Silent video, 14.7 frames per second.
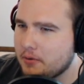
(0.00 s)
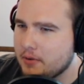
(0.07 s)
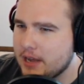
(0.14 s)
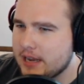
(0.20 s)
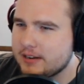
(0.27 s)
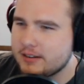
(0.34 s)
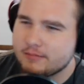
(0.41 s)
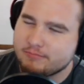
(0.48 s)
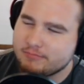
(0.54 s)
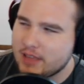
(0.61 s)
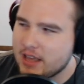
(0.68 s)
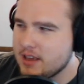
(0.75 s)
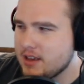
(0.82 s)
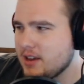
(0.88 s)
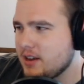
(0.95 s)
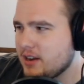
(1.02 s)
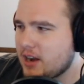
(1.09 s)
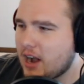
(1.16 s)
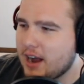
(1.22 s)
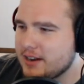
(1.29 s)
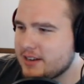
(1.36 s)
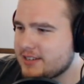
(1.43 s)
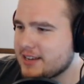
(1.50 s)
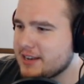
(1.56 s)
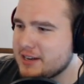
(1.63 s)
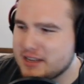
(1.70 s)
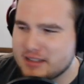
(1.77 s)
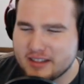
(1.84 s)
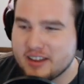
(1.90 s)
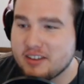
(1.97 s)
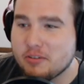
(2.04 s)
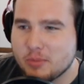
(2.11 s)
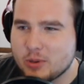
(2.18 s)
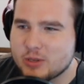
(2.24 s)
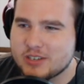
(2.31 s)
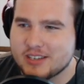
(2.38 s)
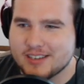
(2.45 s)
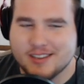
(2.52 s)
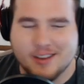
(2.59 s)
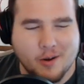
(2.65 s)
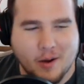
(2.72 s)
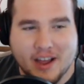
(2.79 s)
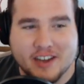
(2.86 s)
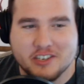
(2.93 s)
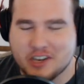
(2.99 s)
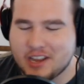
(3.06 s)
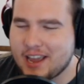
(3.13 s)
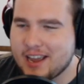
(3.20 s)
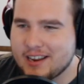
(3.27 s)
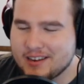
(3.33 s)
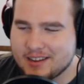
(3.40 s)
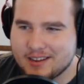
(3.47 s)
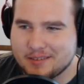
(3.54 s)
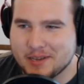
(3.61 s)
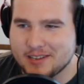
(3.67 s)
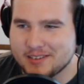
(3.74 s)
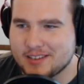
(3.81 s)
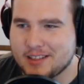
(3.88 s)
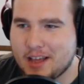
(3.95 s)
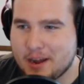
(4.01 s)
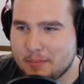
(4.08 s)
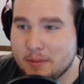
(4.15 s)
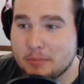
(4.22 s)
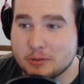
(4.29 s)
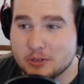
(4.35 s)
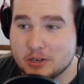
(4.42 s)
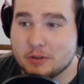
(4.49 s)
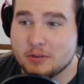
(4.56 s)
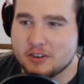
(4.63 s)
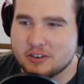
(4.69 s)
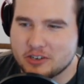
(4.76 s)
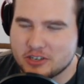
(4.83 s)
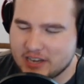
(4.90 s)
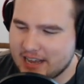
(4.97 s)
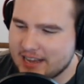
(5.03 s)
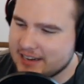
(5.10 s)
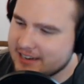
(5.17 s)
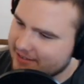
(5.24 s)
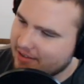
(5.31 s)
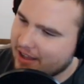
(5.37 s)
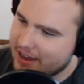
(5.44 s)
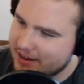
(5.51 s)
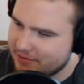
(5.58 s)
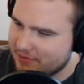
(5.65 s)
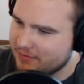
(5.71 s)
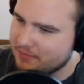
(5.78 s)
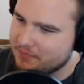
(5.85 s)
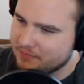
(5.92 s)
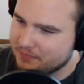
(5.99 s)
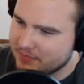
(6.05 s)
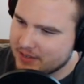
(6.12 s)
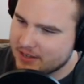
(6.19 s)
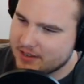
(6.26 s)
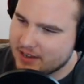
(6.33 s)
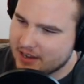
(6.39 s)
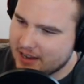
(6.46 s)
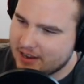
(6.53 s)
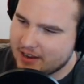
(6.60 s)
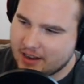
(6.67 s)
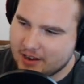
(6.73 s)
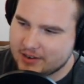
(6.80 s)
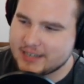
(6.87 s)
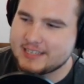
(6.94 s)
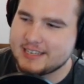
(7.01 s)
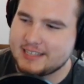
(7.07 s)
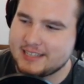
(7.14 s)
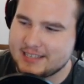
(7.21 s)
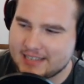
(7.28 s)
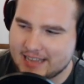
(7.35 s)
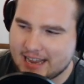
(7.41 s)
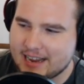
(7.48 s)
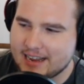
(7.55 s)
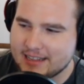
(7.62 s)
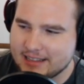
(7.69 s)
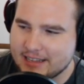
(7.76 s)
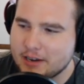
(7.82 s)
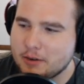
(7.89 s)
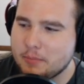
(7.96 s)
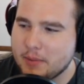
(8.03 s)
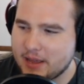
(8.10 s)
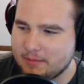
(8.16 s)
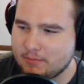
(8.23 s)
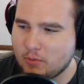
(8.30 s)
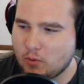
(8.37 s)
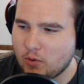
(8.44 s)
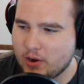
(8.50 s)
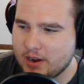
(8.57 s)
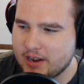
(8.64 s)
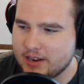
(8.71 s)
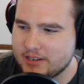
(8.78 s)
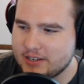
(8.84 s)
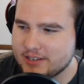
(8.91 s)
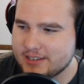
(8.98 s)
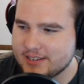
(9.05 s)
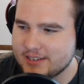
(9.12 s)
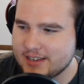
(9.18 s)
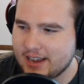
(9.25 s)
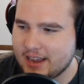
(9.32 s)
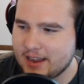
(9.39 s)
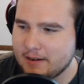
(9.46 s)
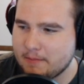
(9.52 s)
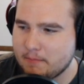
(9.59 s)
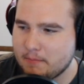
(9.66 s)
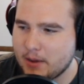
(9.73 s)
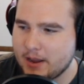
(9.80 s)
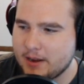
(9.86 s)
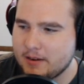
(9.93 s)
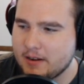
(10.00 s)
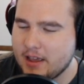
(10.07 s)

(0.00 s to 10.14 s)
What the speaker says: and condescendingly almost, educate, because a lot of people don't understand. And I'll get to that a little bit more in just a second. But